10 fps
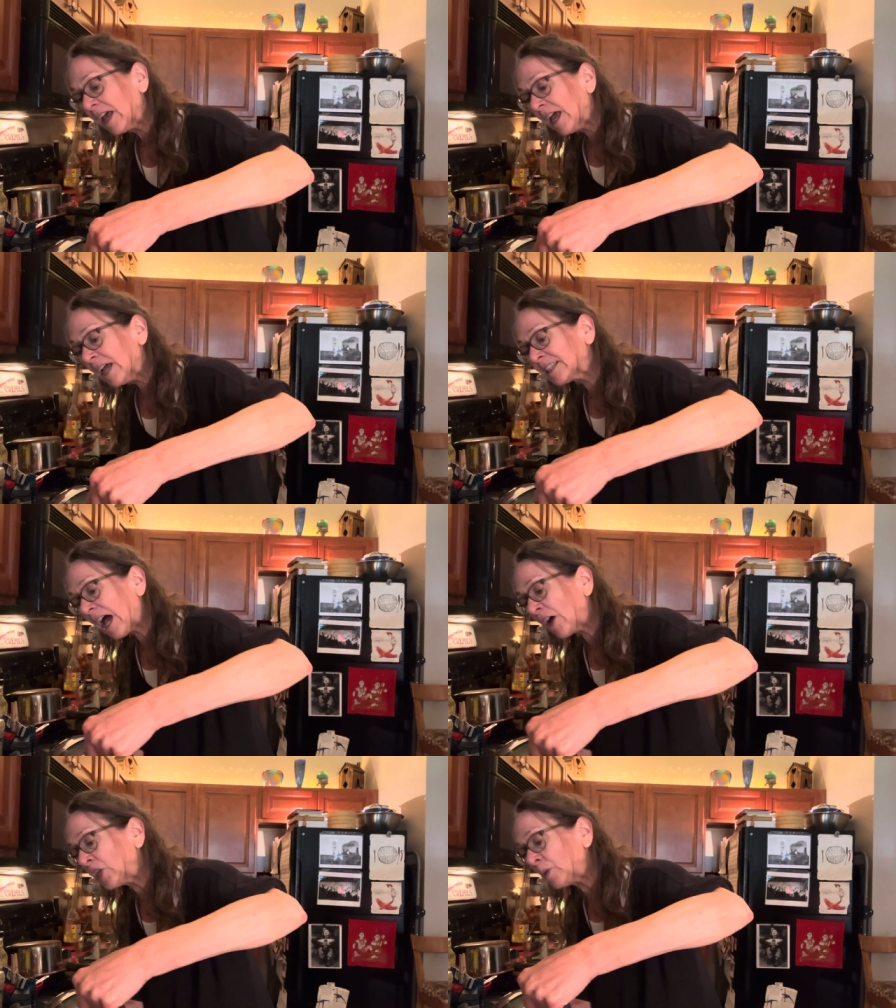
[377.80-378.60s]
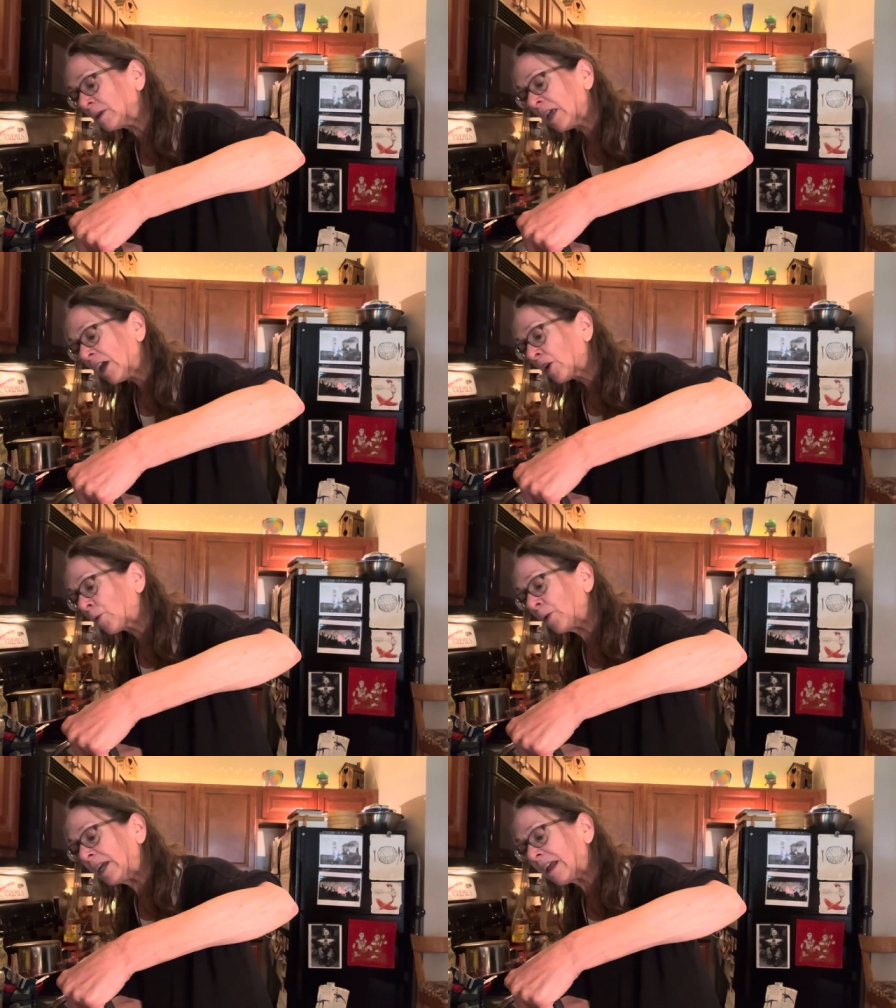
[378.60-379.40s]
It's how you would
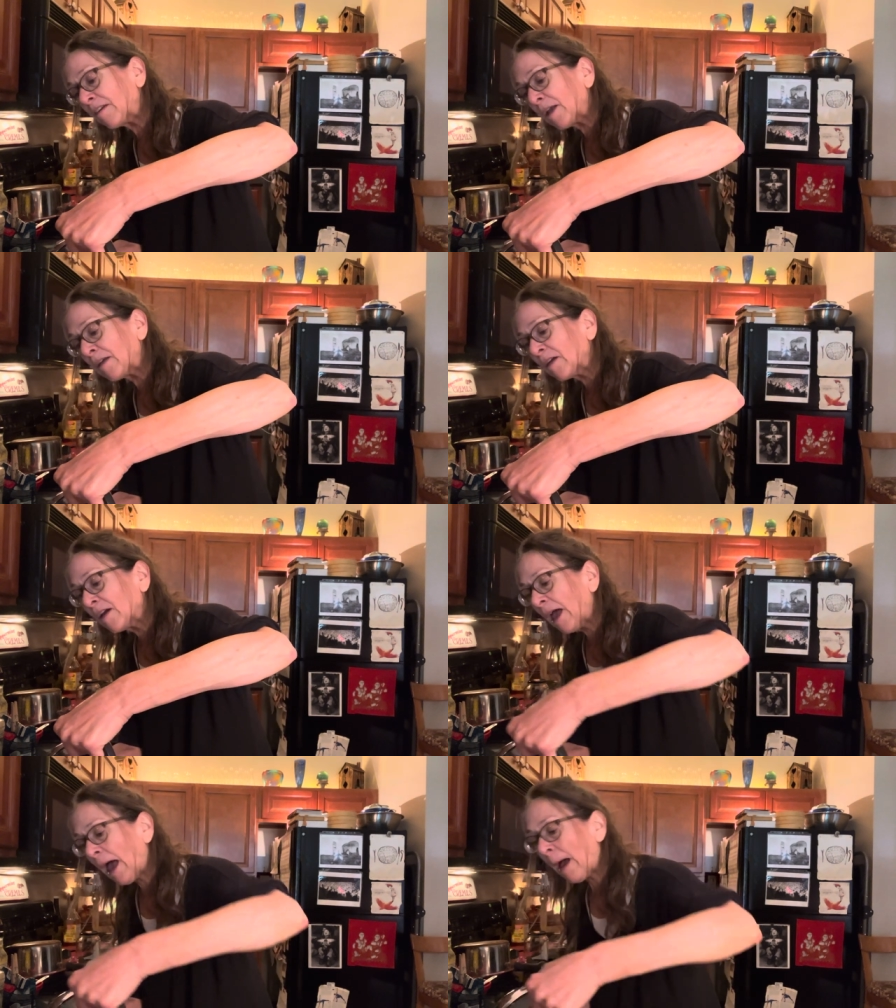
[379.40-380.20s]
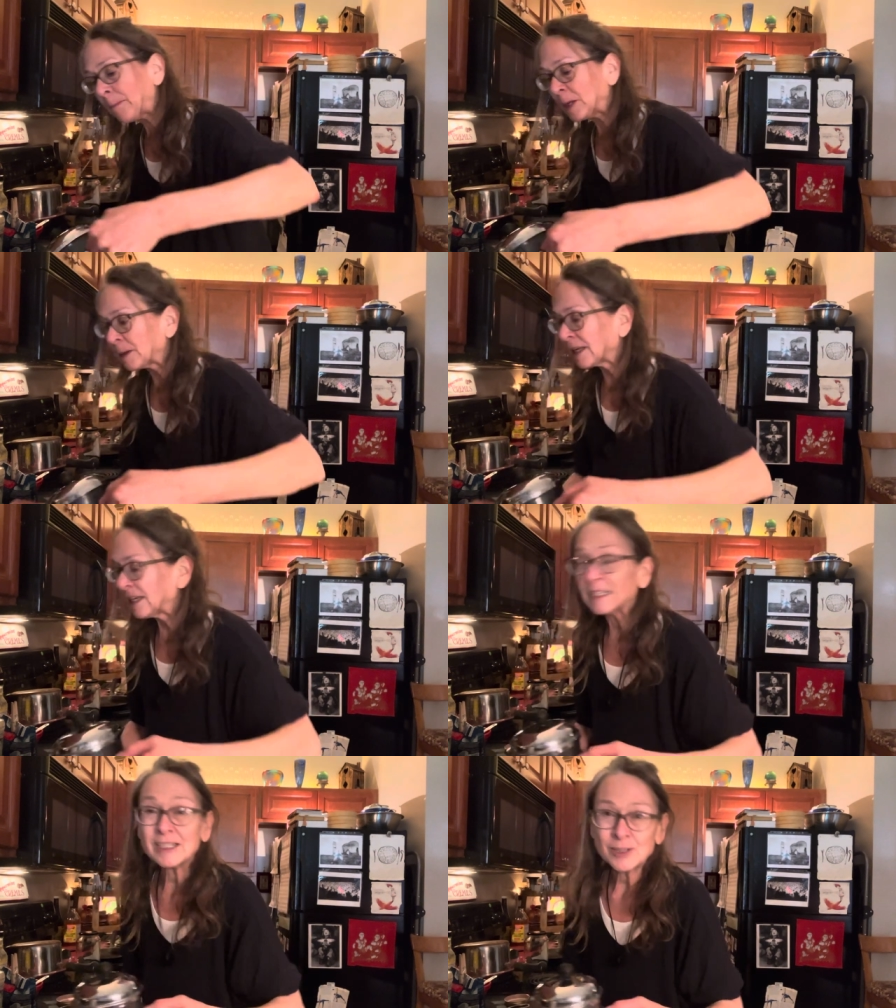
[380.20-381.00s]
greet a, a happy
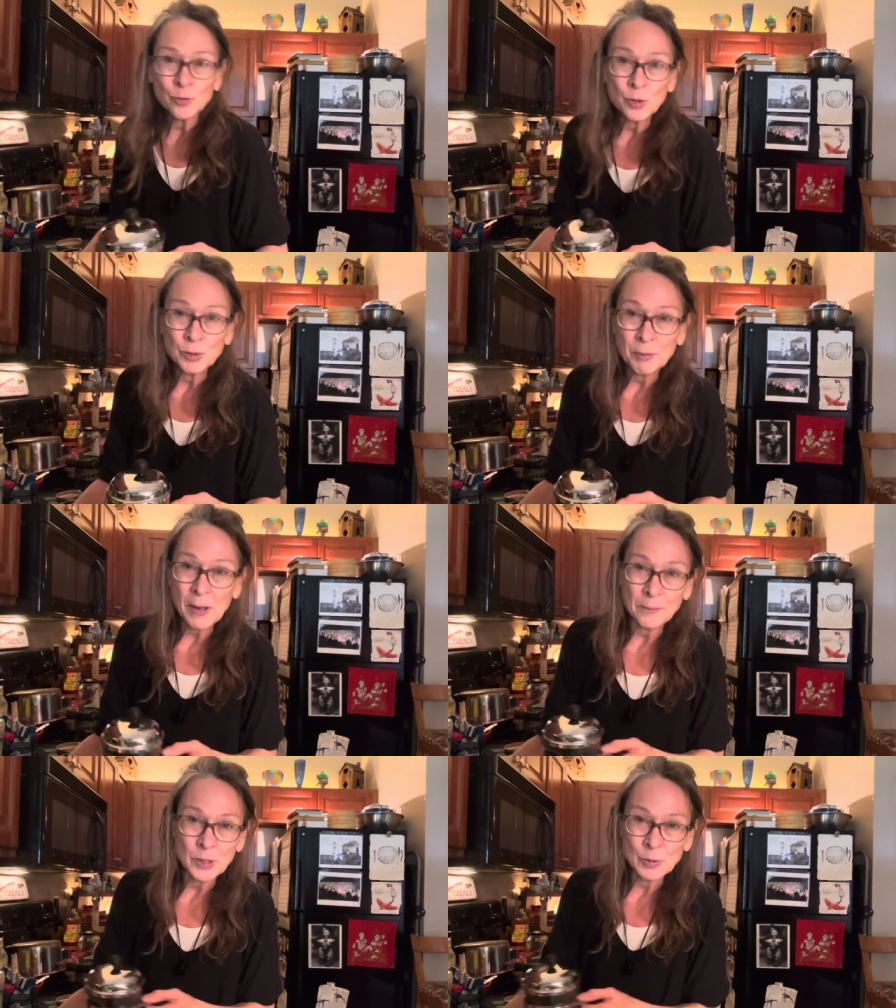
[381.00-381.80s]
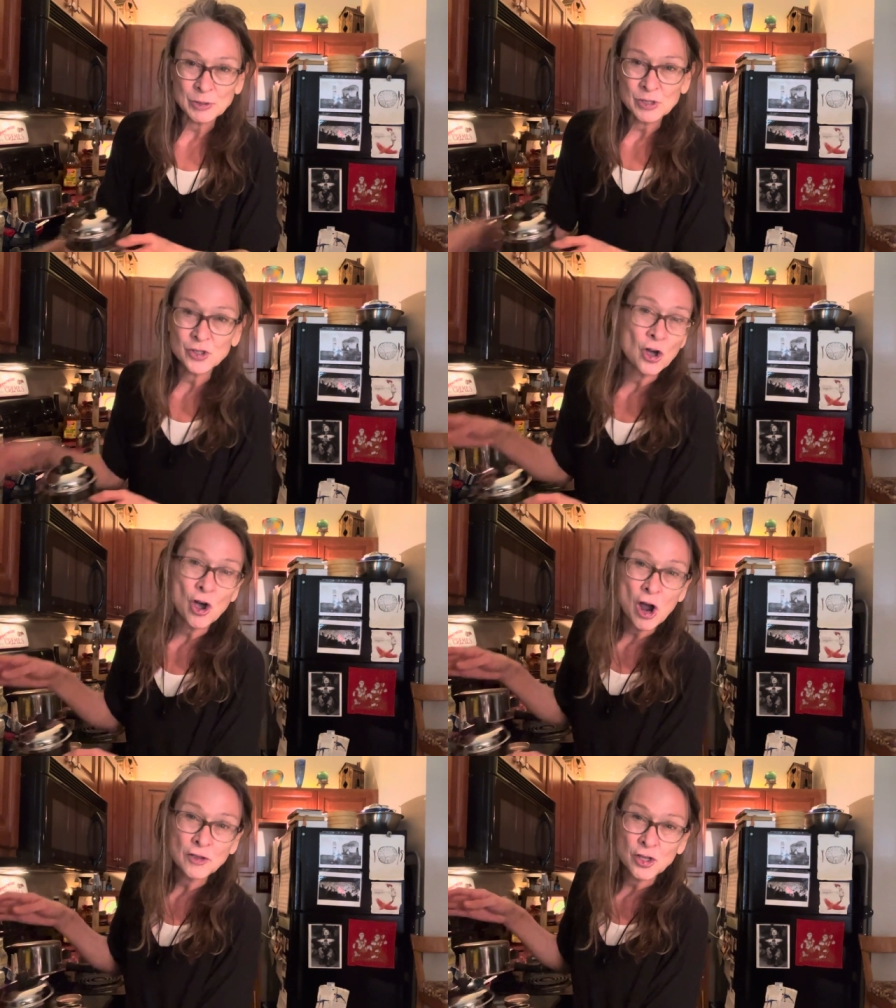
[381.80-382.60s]
kitten or a puppy or a
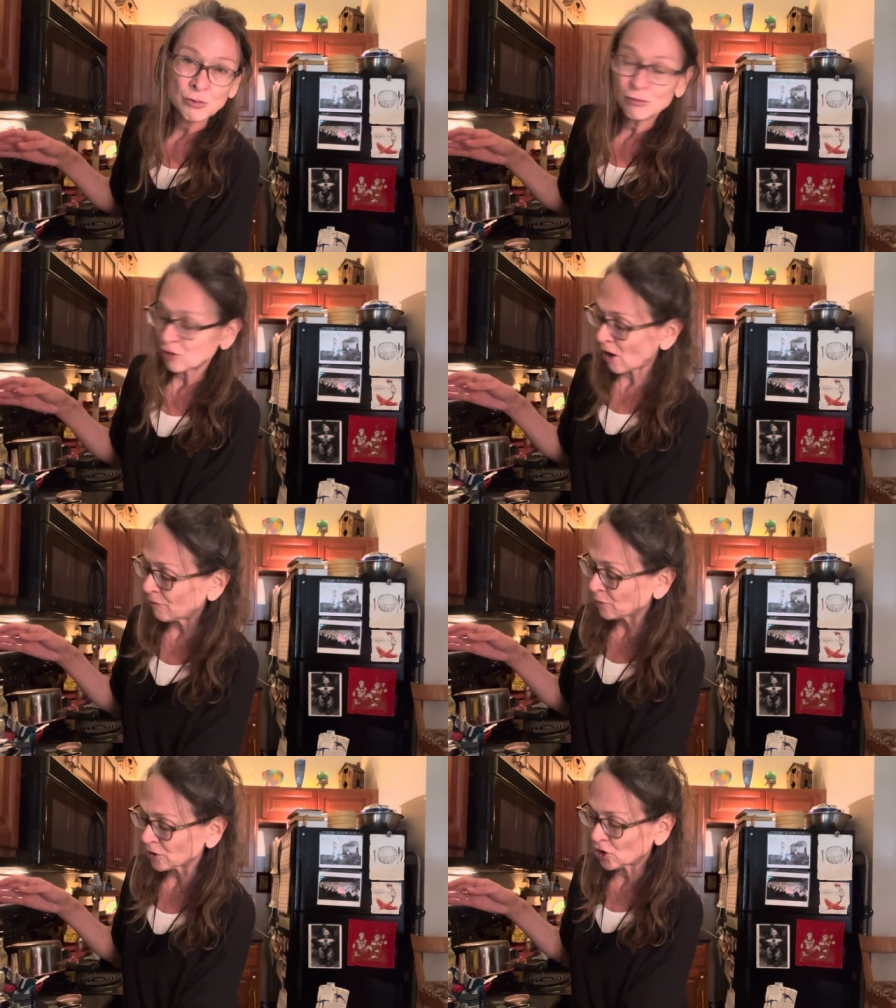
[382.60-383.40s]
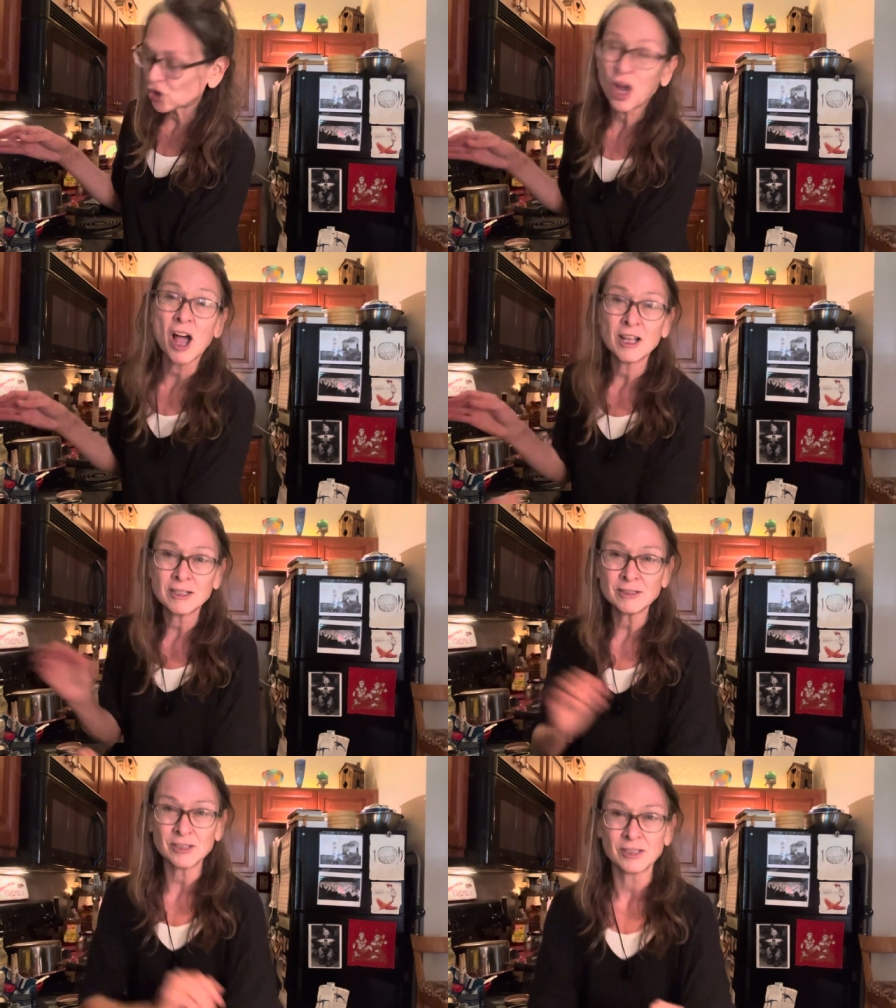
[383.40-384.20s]
dog that you love or a
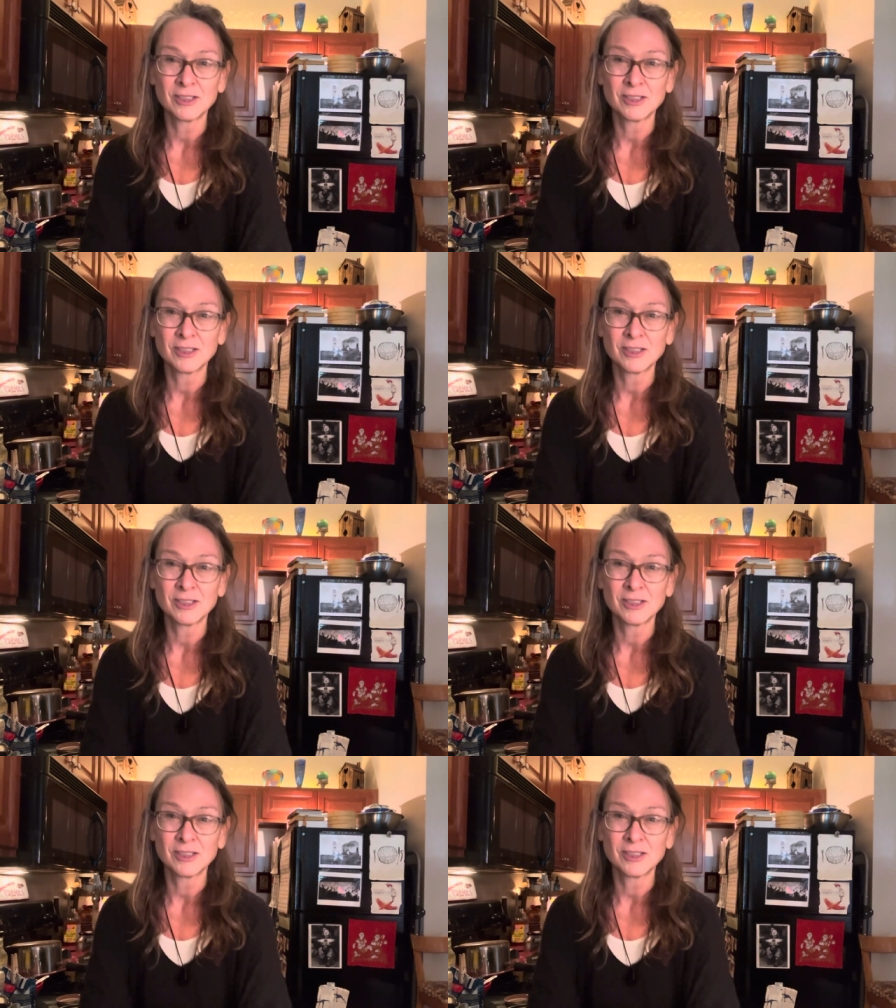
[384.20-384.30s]
child.